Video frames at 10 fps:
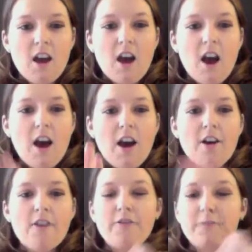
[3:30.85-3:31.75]

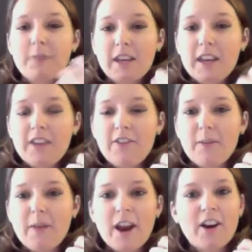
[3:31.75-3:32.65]
of picking from
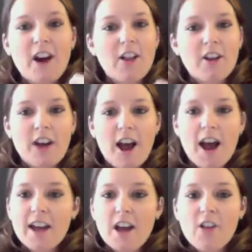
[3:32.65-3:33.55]
hair color to eye
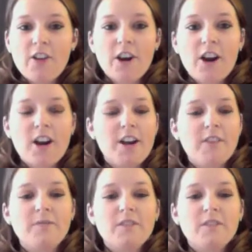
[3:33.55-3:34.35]
color